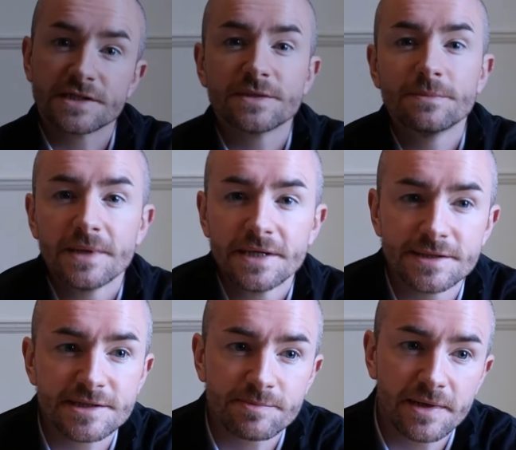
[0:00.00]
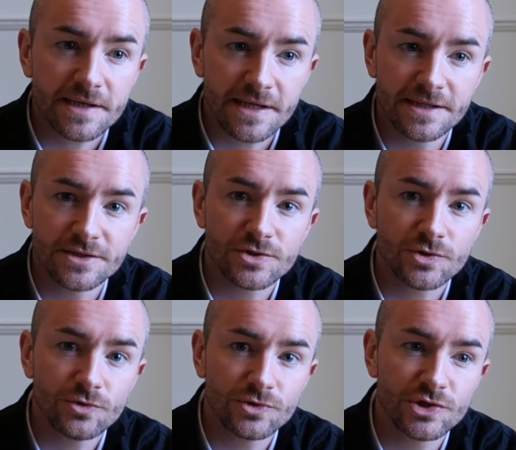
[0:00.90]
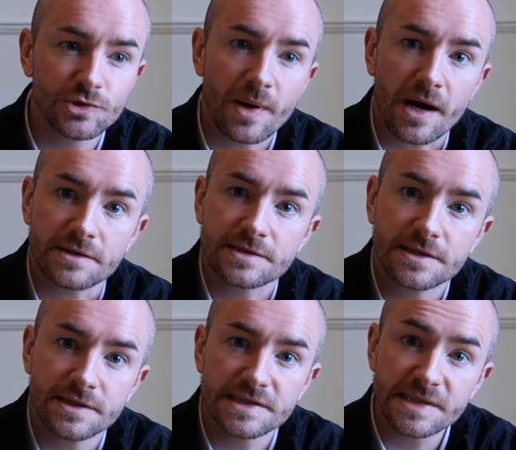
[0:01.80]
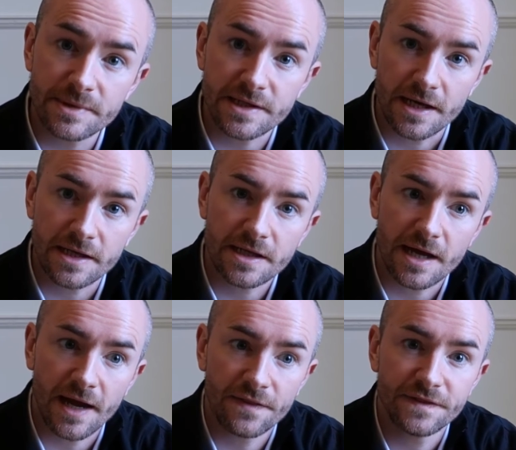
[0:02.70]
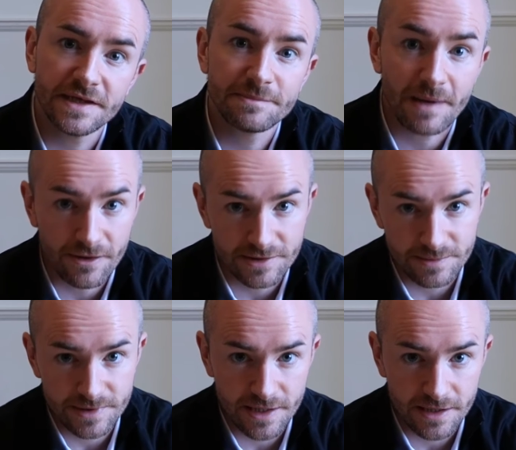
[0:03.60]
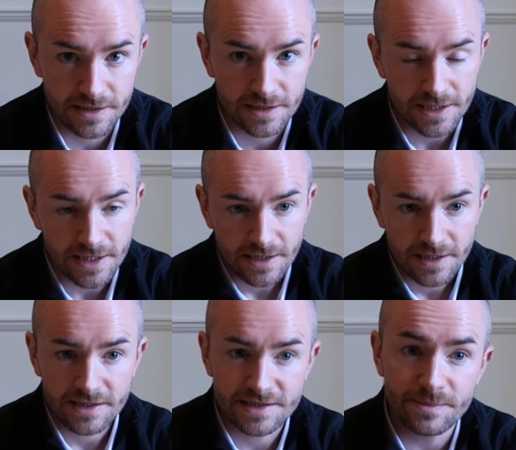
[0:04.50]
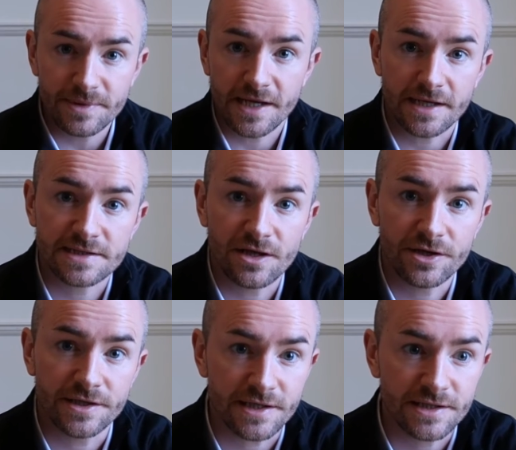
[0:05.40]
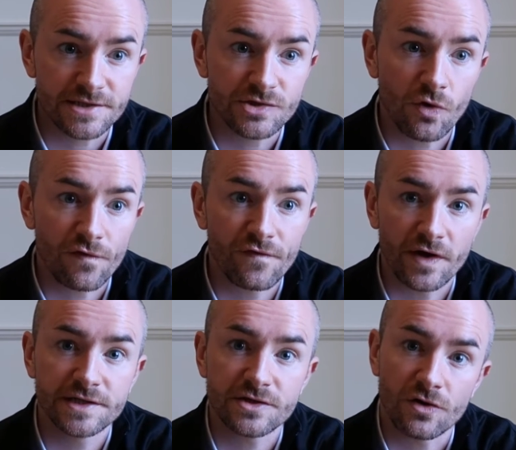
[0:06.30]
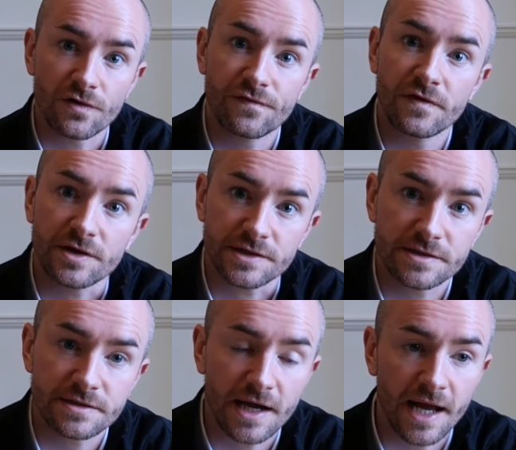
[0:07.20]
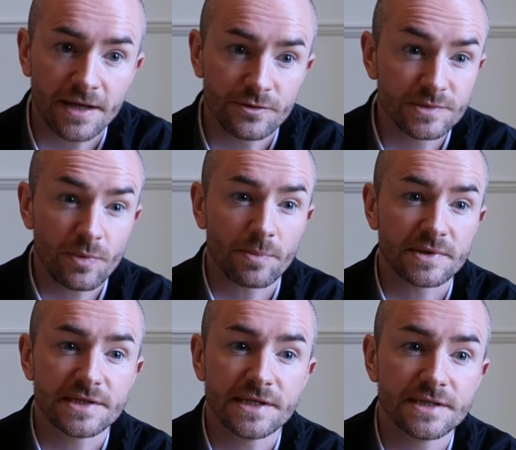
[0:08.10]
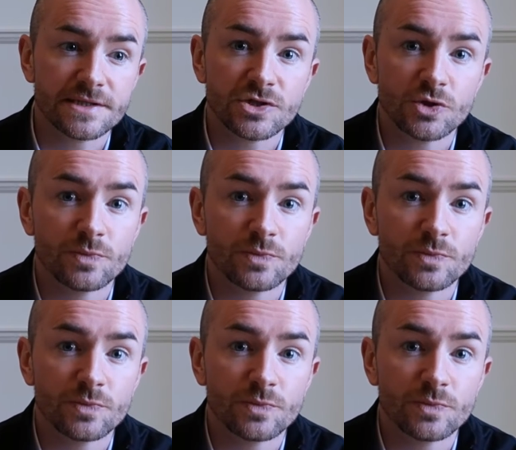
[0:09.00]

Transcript: system is split into 2 parts, the sympathetic and the parasympathetic. The sympathetic side is your fight or flight, and whose purpose it is to